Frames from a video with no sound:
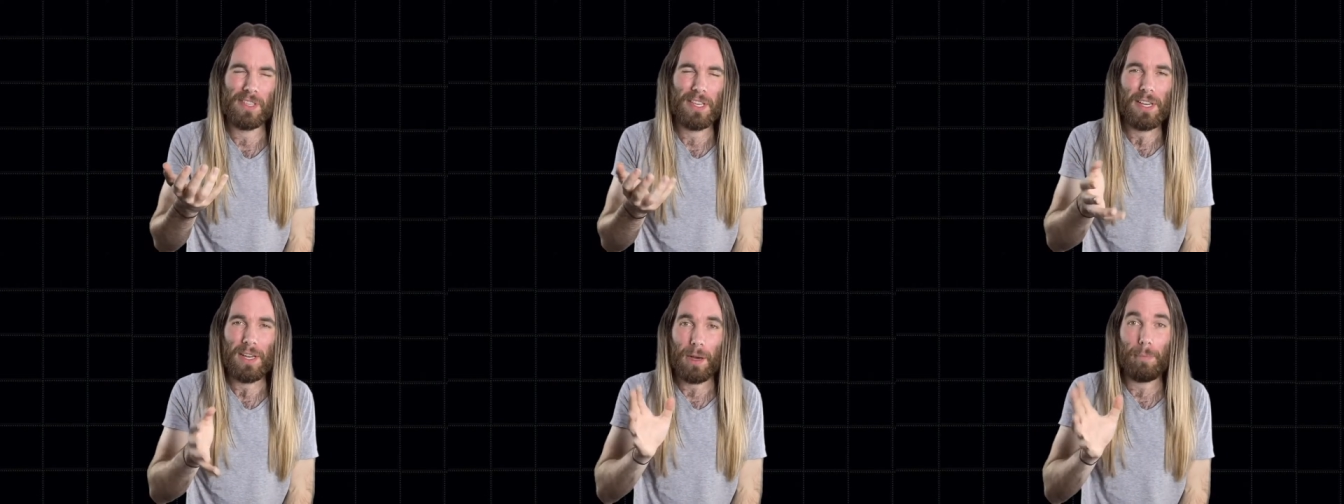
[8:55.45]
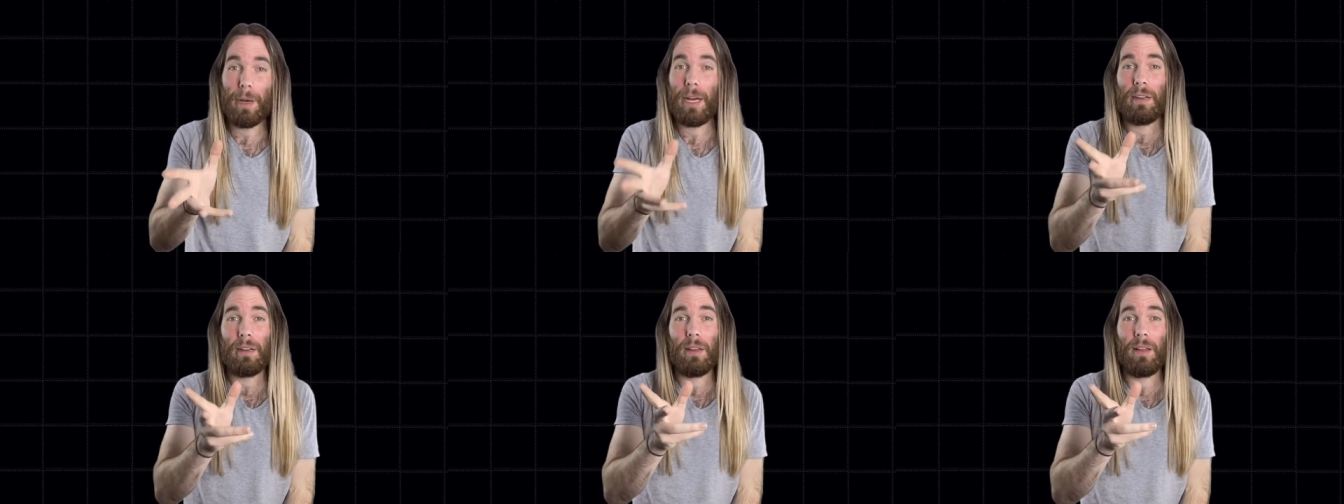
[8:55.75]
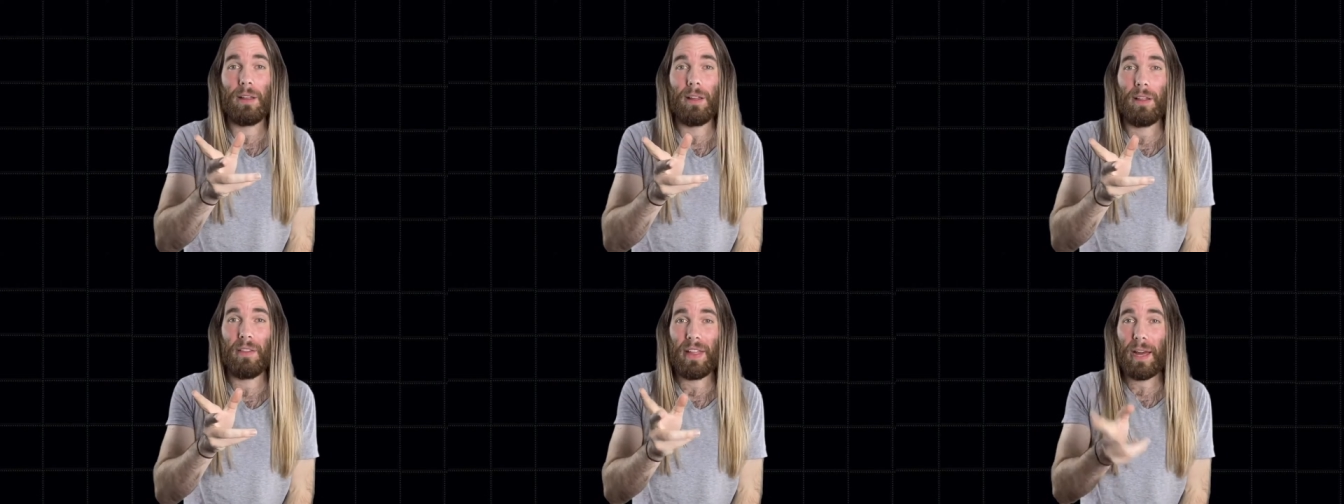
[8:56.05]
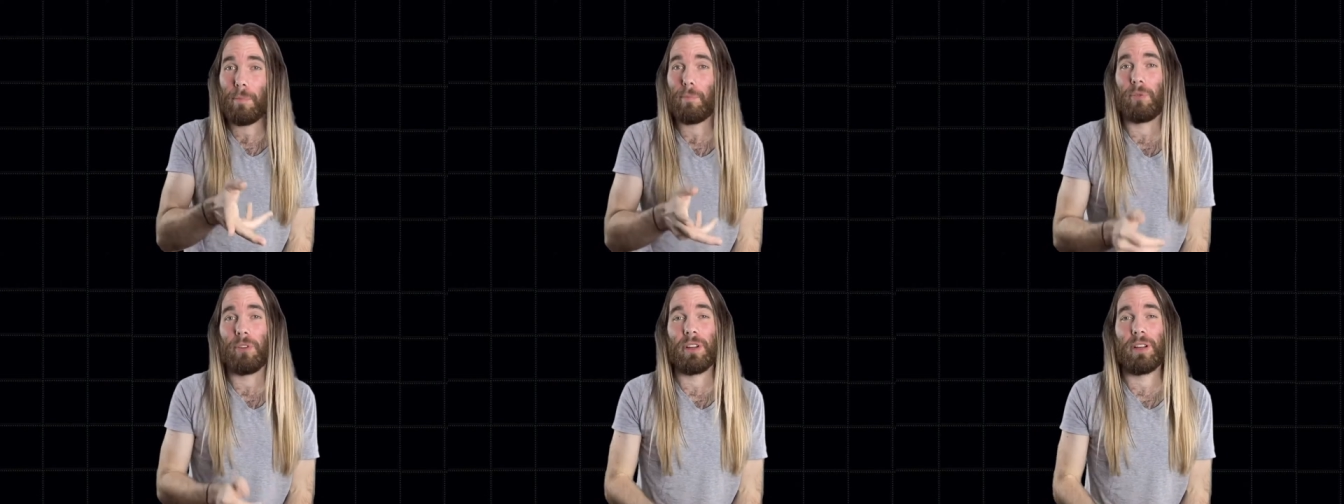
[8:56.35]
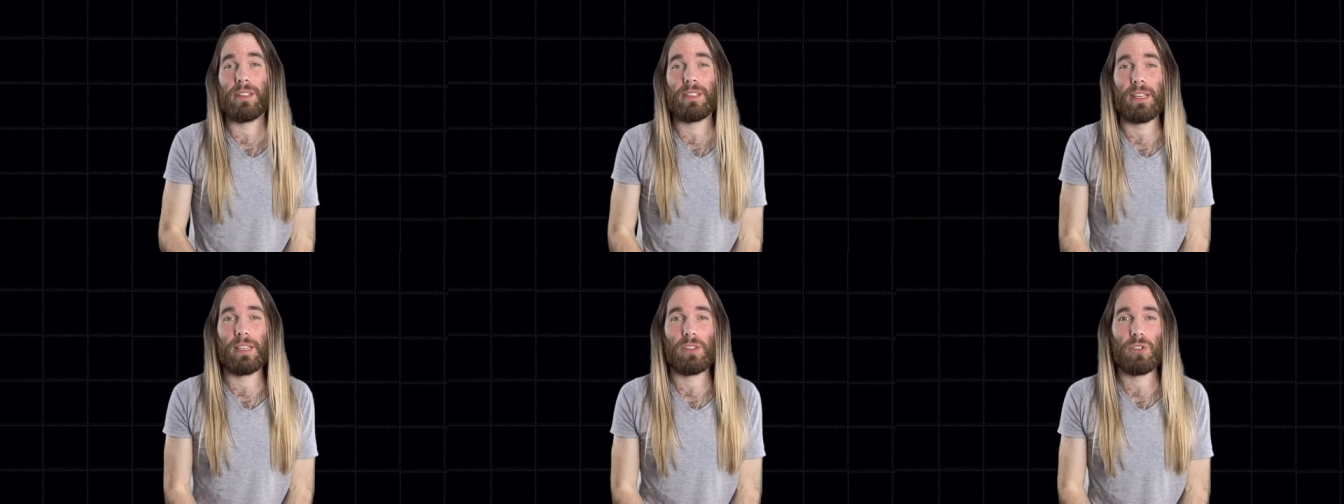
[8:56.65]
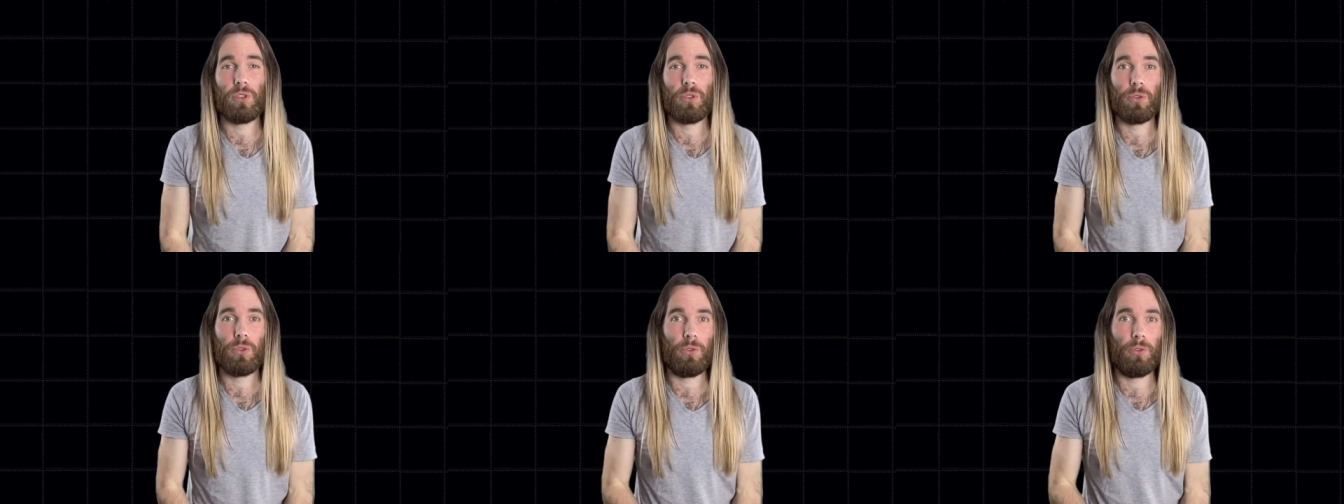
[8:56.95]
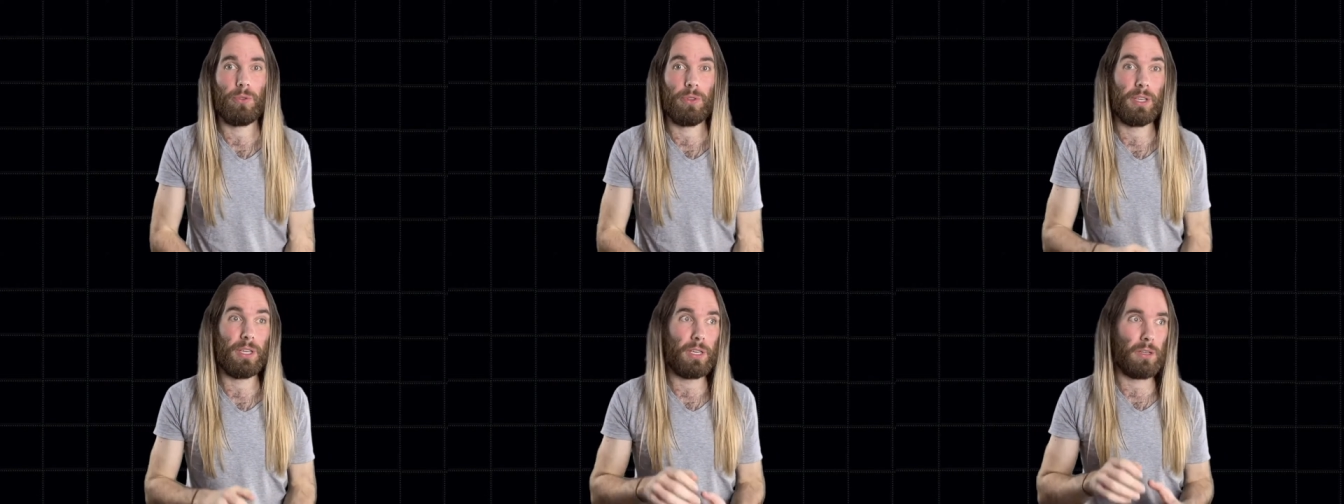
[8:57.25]
But that brings us to
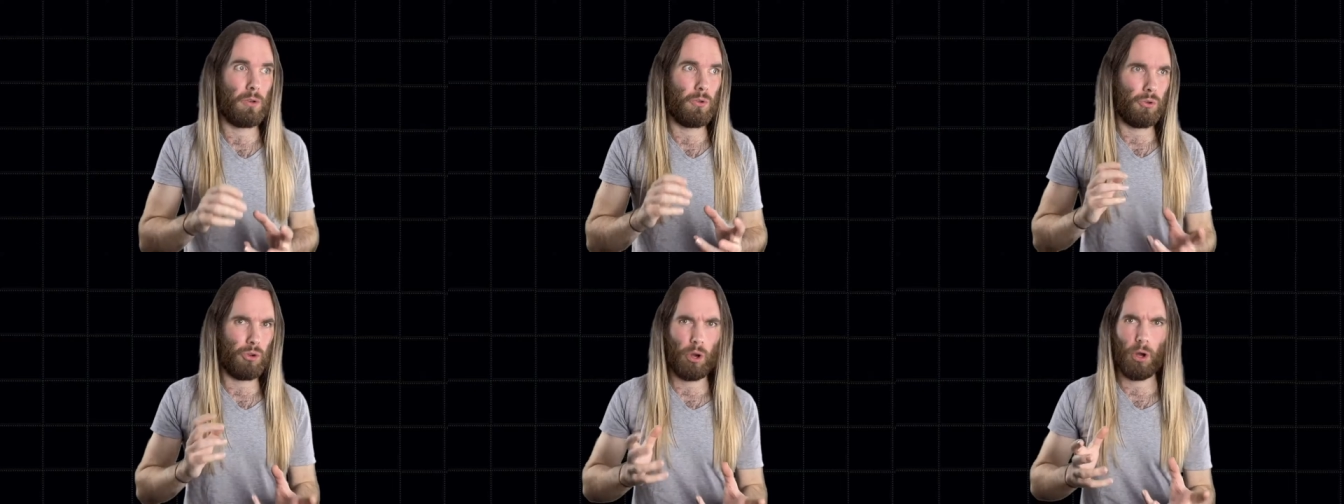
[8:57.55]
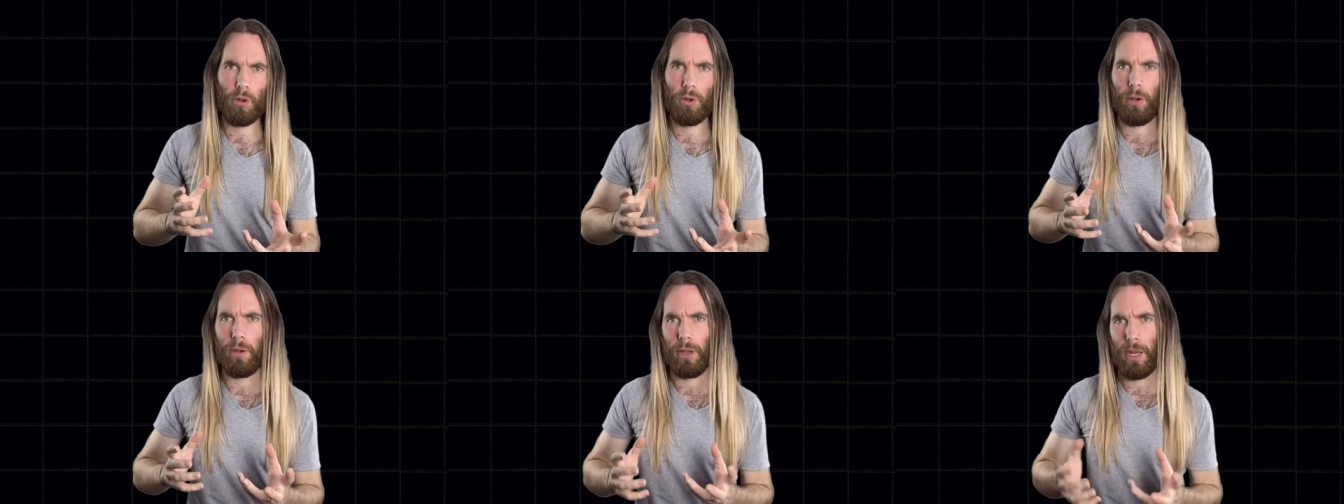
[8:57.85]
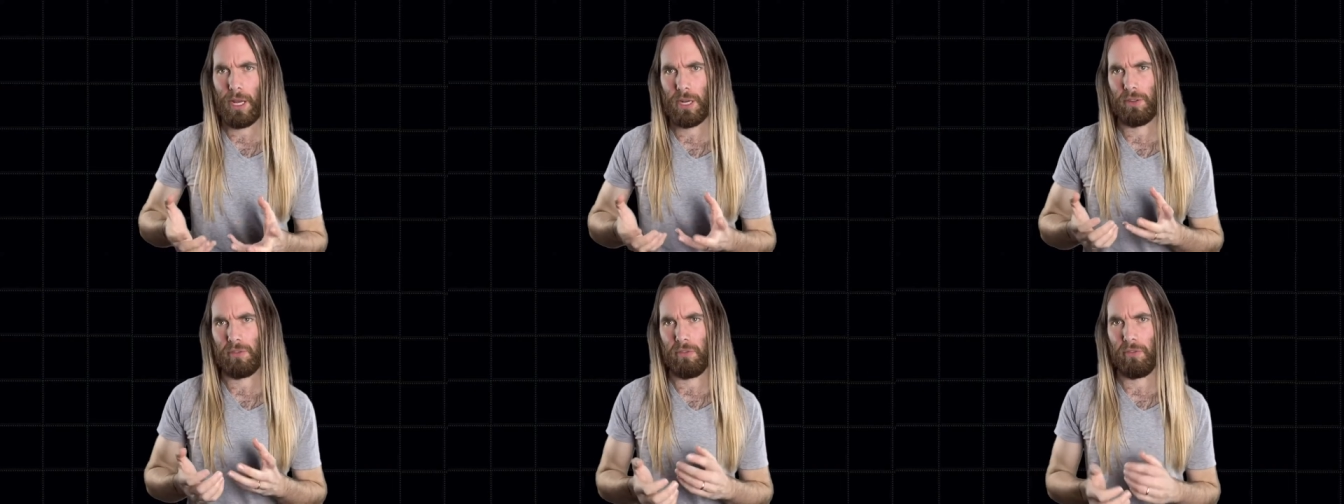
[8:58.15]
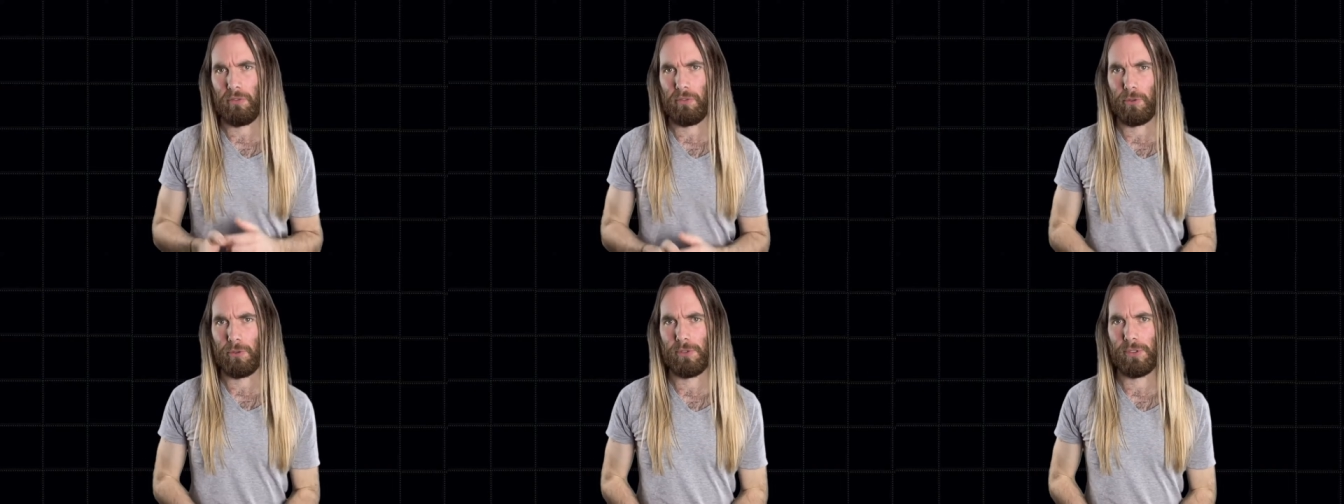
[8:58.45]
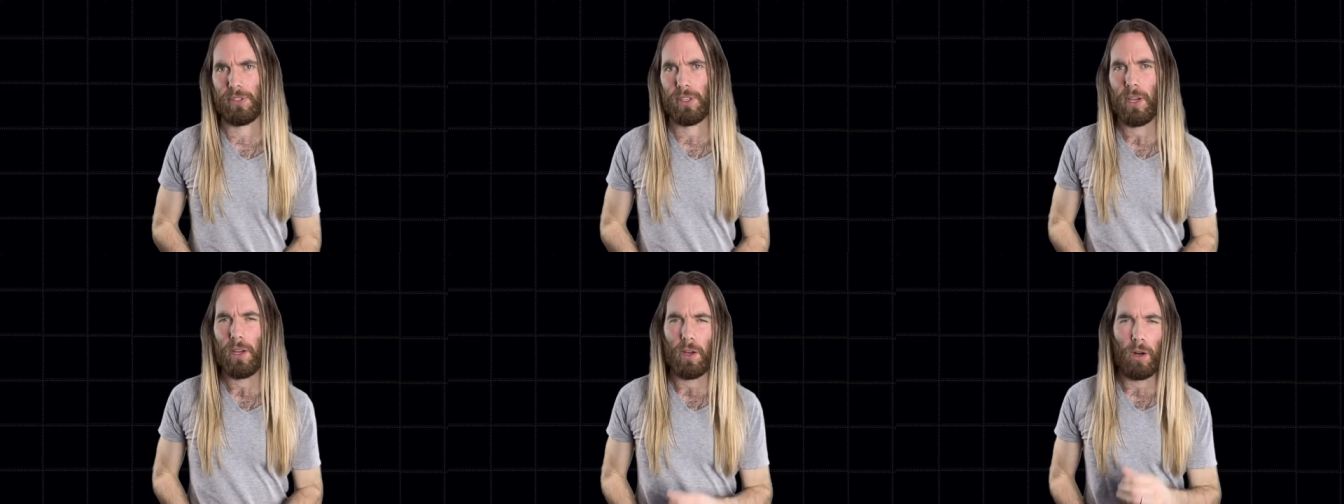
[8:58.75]
the non-native fruits.